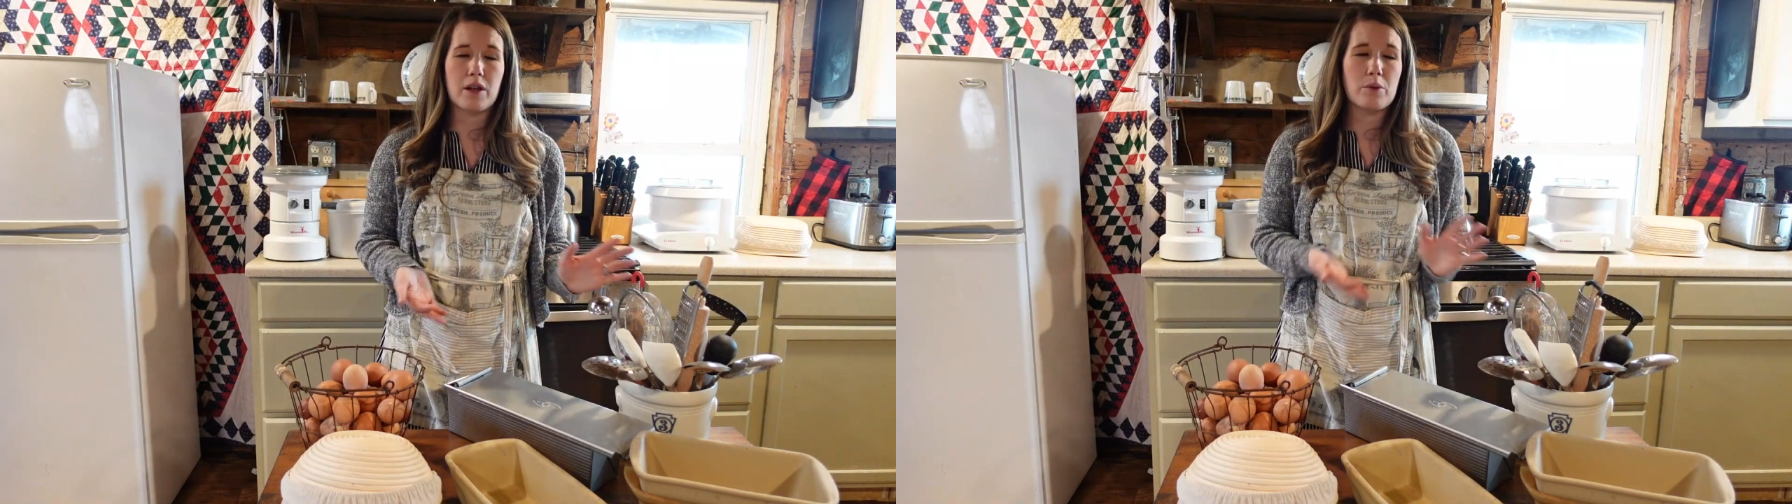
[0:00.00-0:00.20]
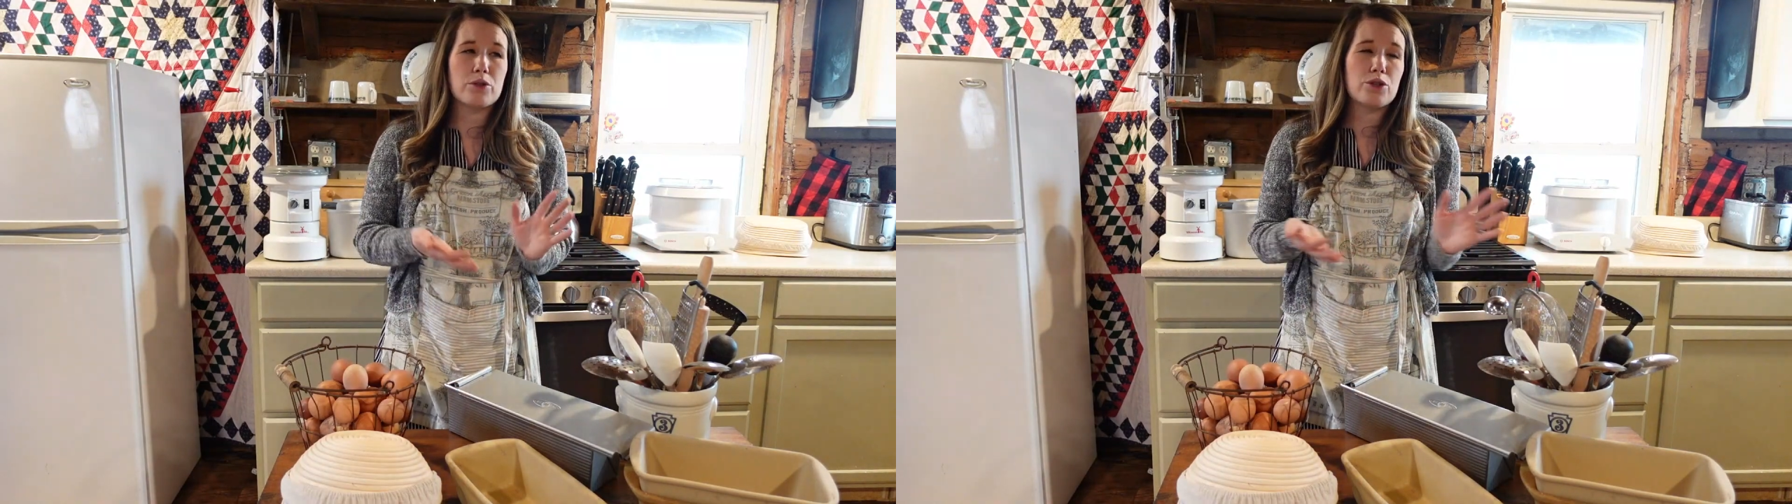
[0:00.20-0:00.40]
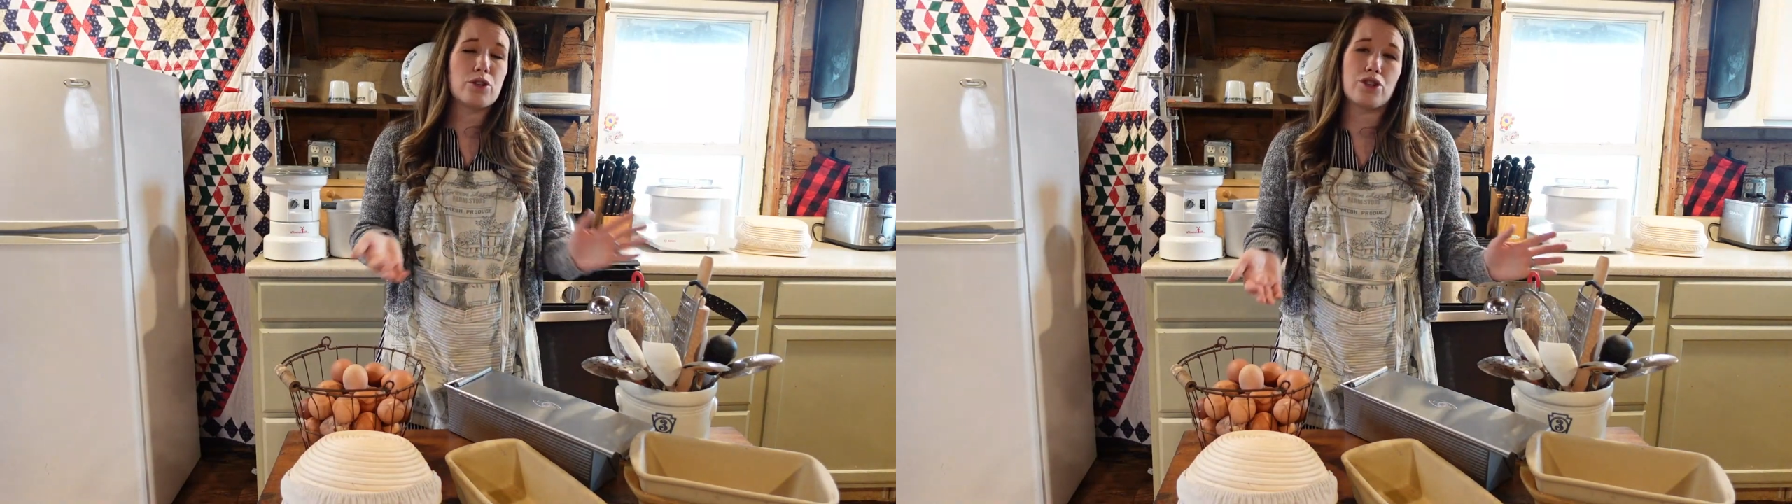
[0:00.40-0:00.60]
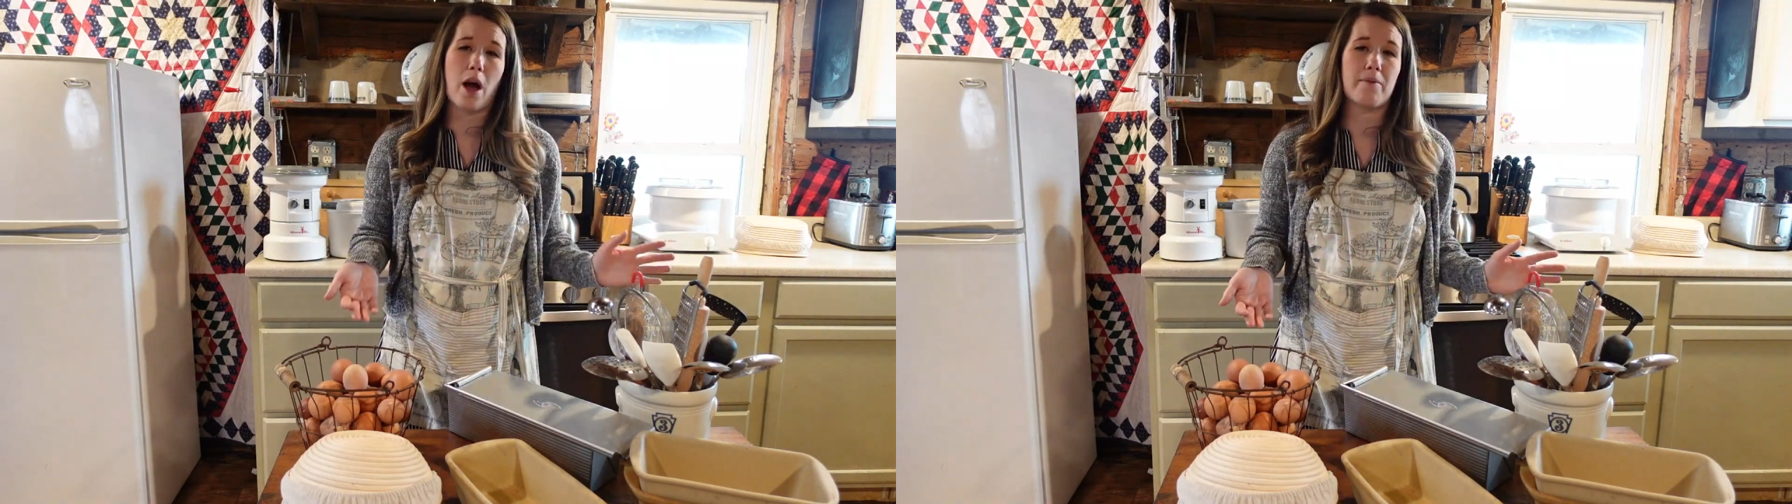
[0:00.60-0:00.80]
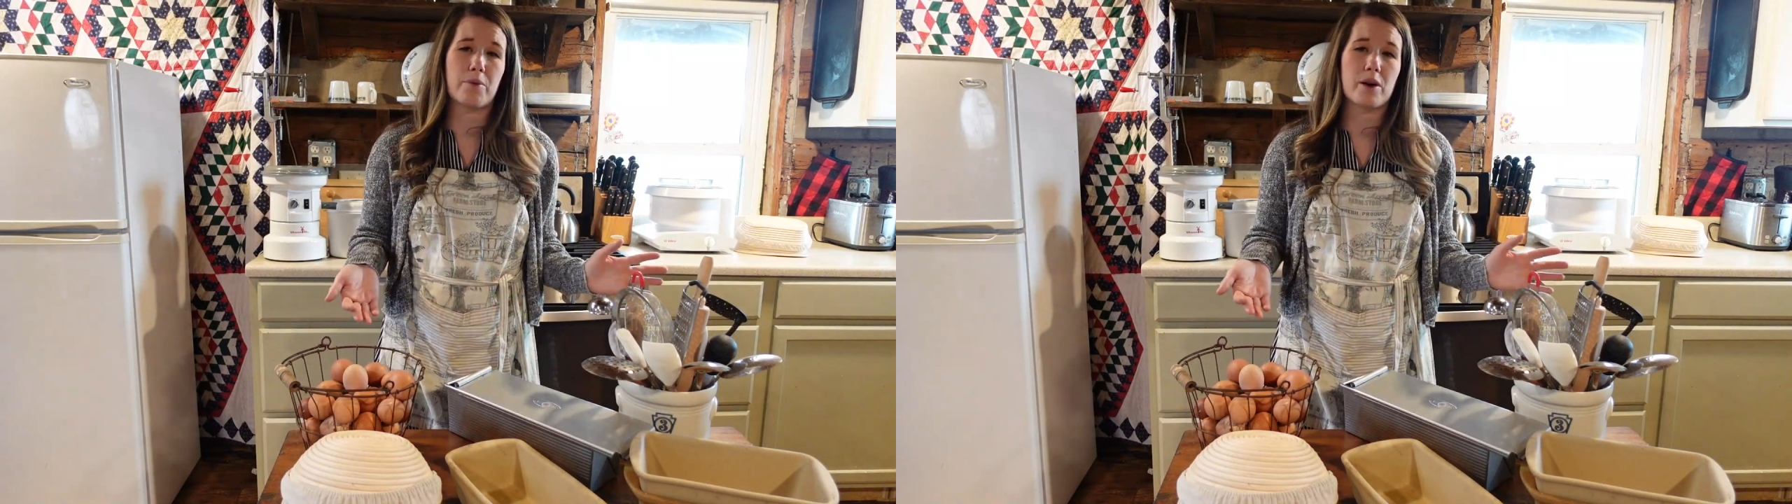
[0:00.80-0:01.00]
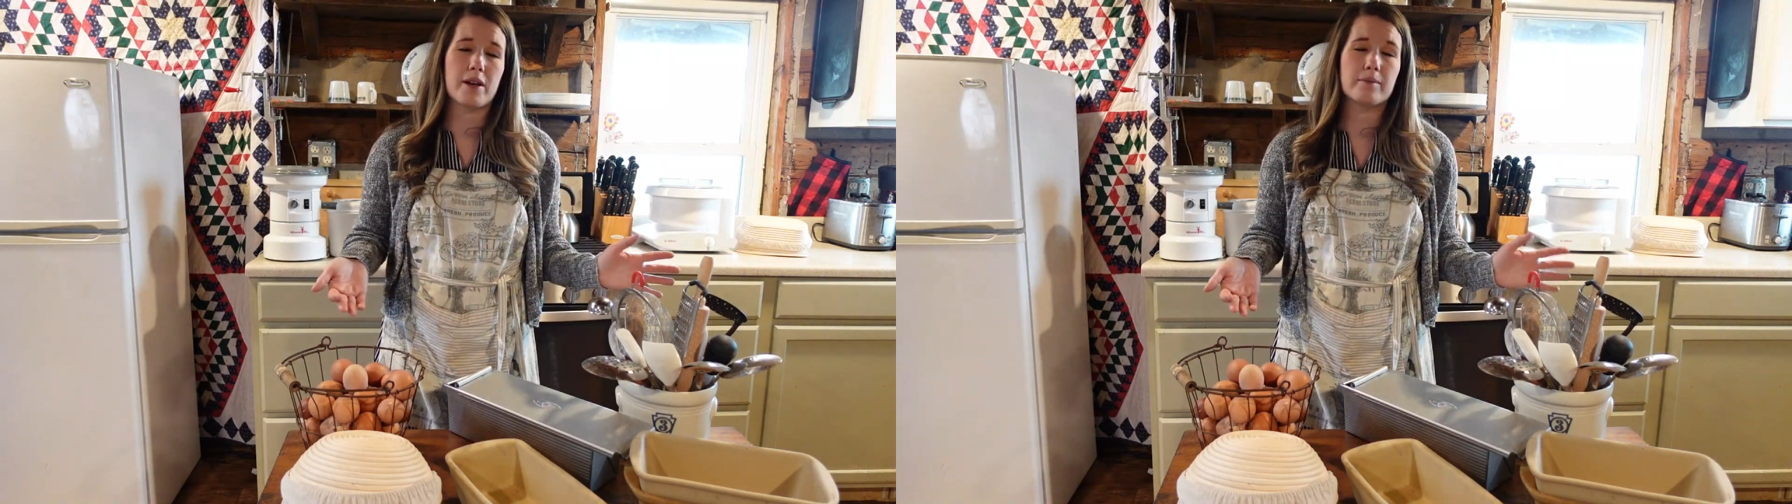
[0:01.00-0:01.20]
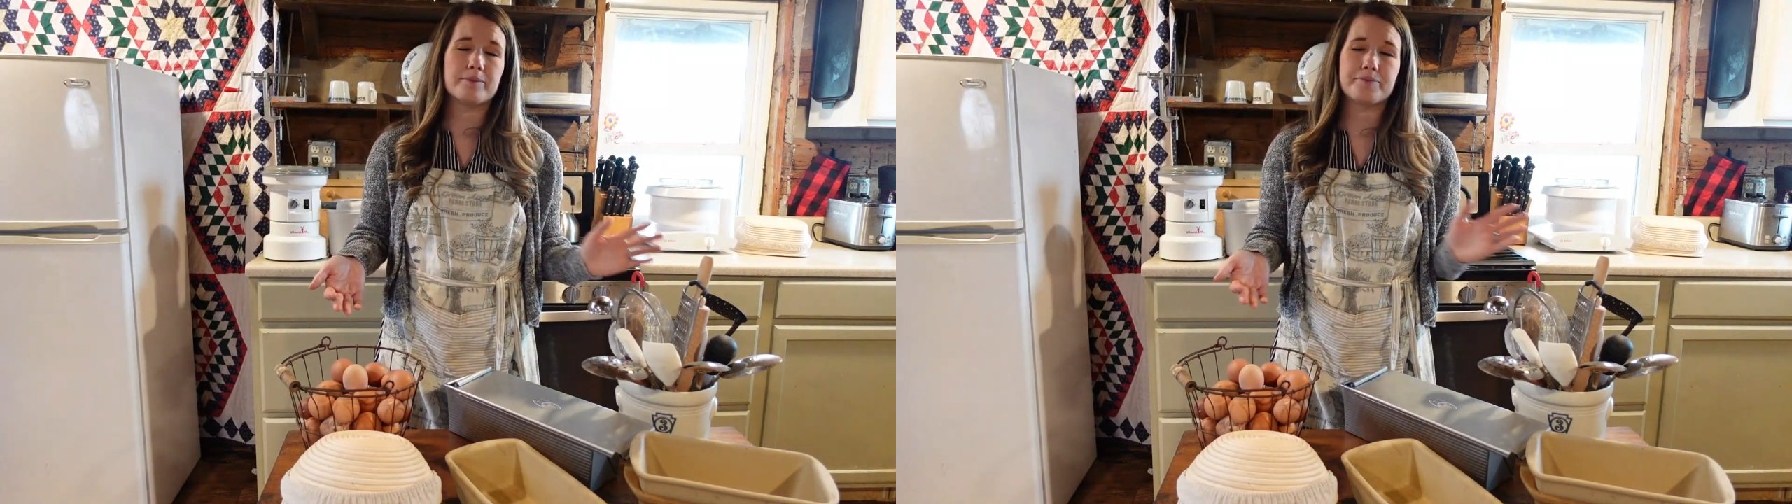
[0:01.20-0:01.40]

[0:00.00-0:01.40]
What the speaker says: It will do the job for you.